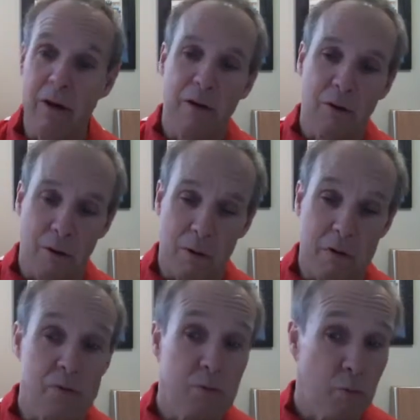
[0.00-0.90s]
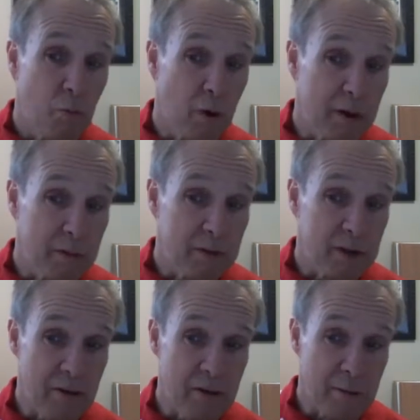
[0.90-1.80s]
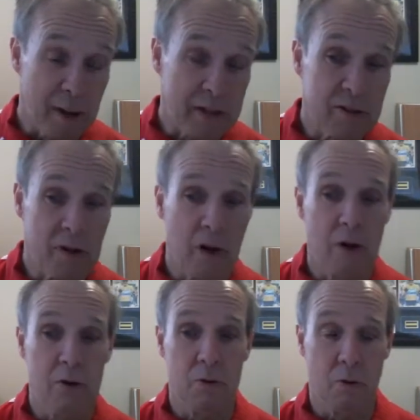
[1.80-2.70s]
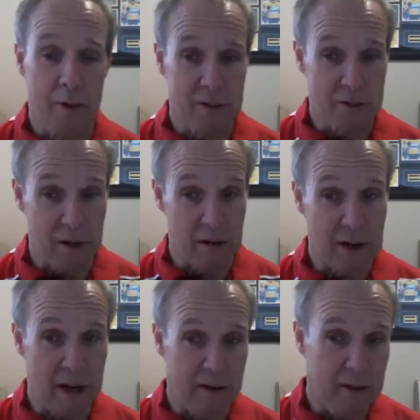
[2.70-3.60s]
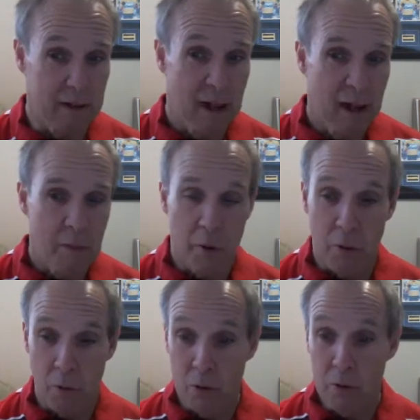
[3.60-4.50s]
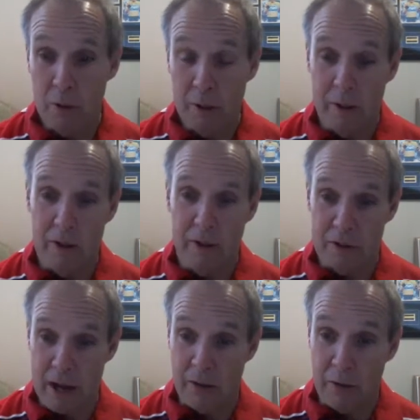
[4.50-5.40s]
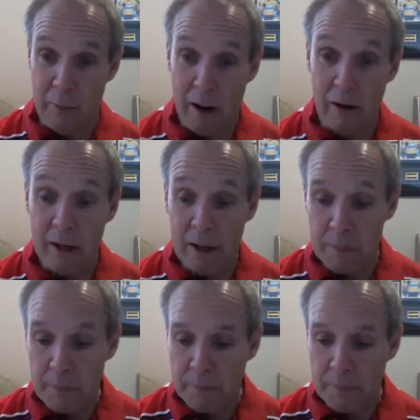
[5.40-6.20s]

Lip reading: Of course, one centered in Mexico, one centered down in Peru and in South America.